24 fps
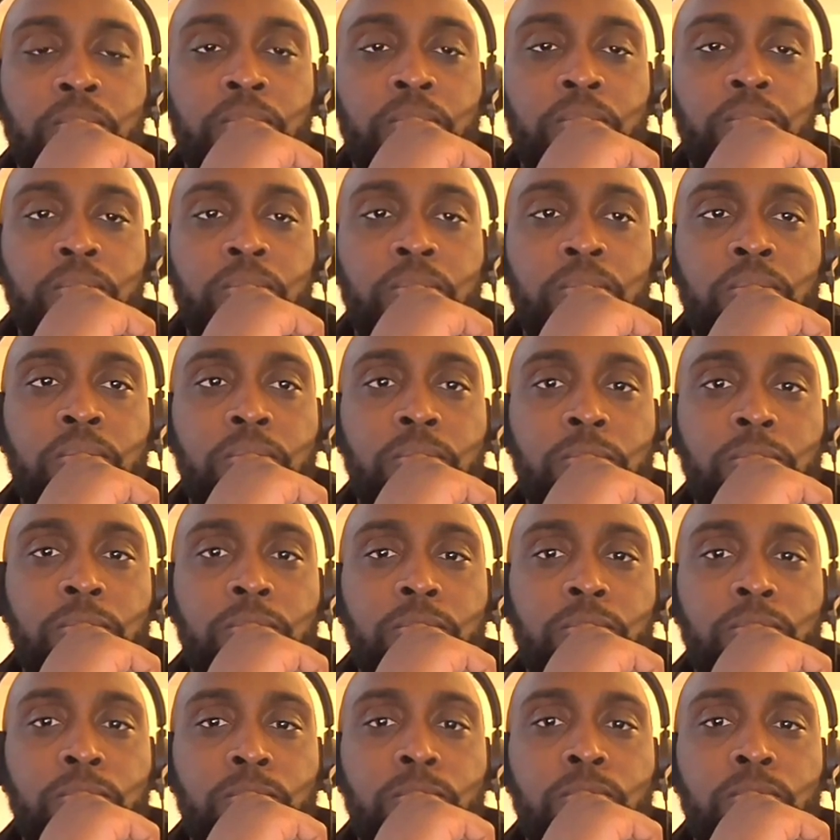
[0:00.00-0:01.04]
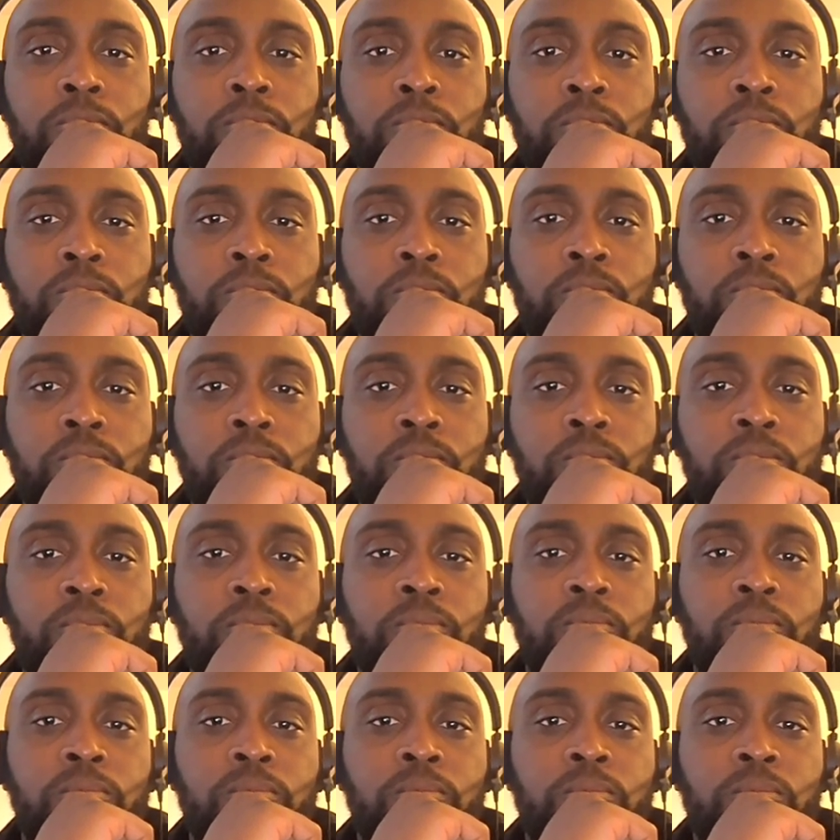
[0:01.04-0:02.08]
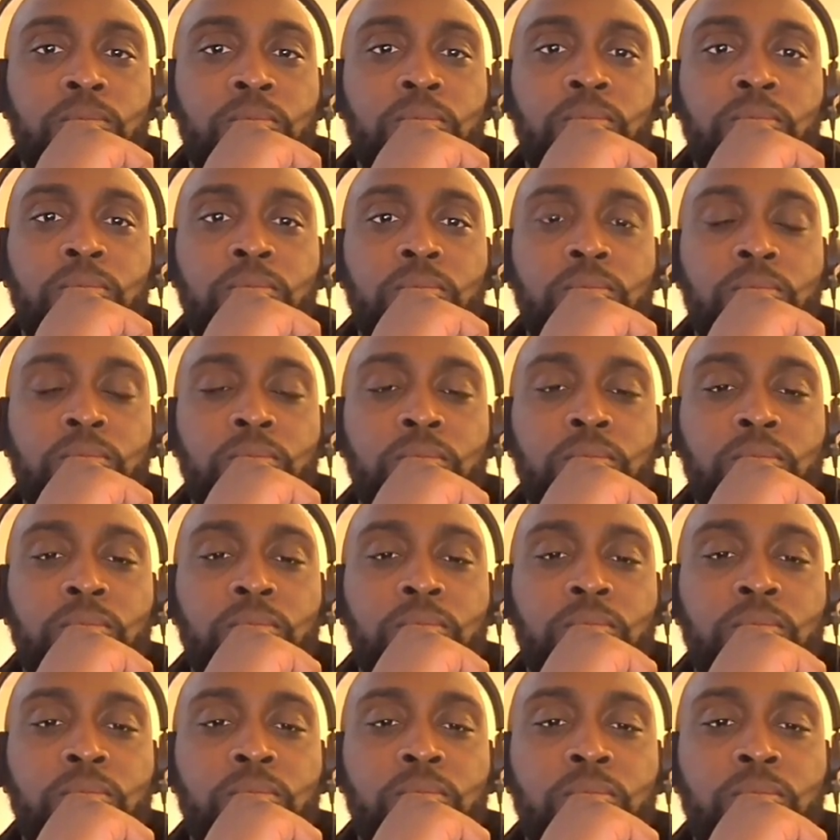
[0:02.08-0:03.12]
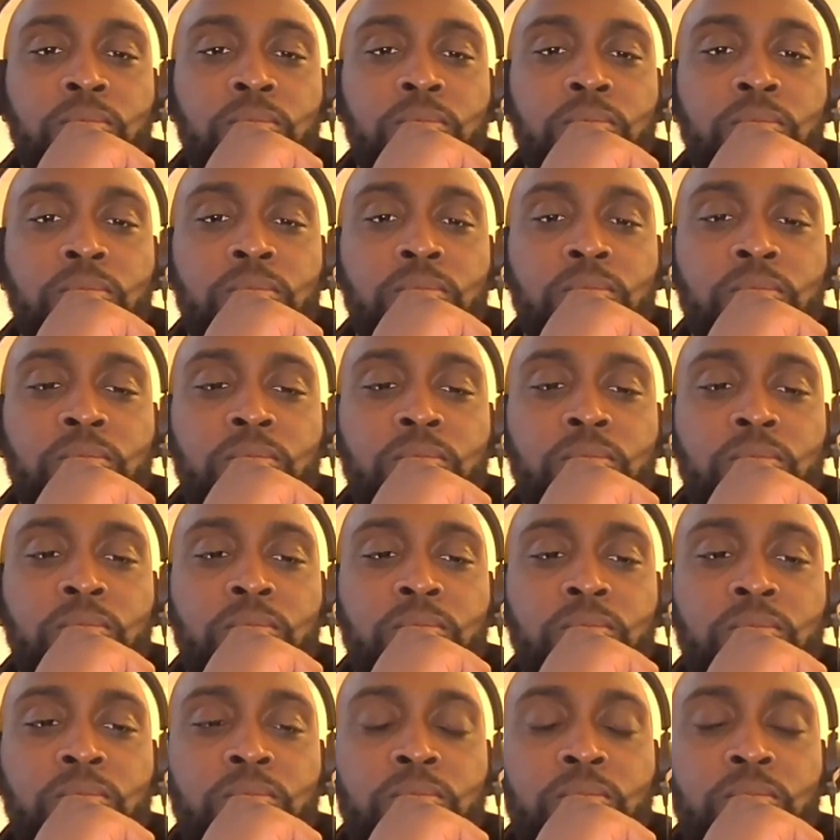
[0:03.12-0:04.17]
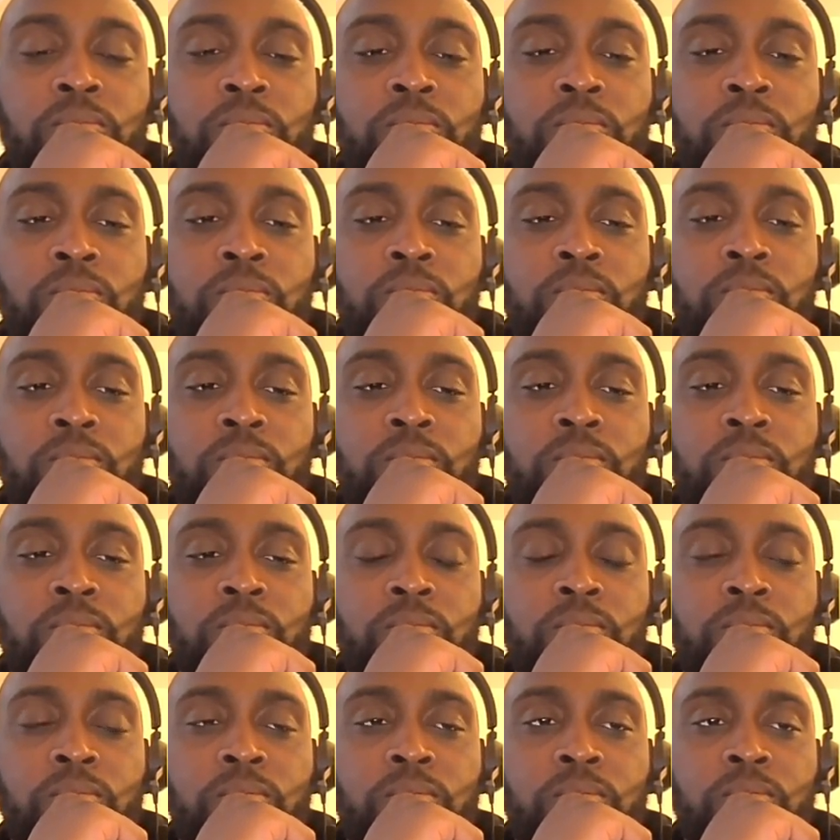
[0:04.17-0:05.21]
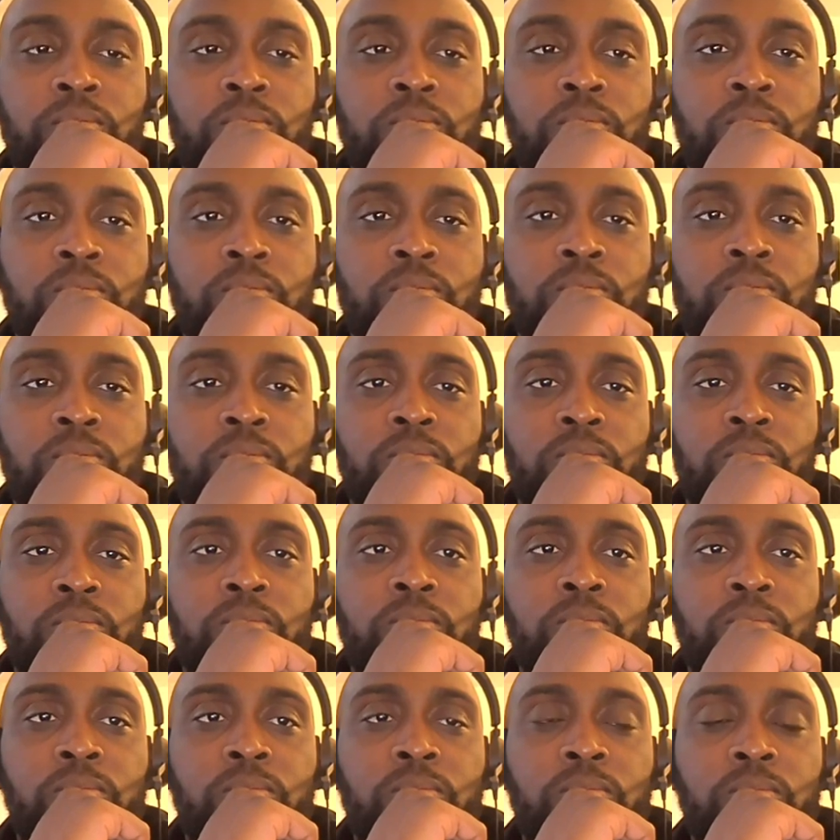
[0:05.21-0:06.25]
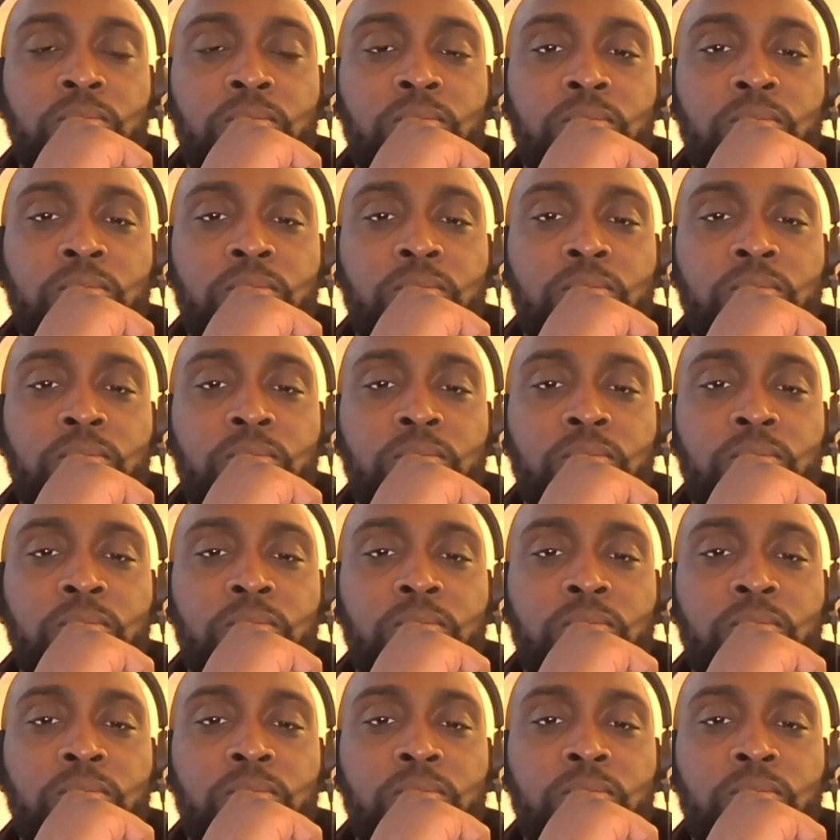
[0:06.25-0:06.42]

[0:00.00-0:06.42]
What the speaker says: [no speech]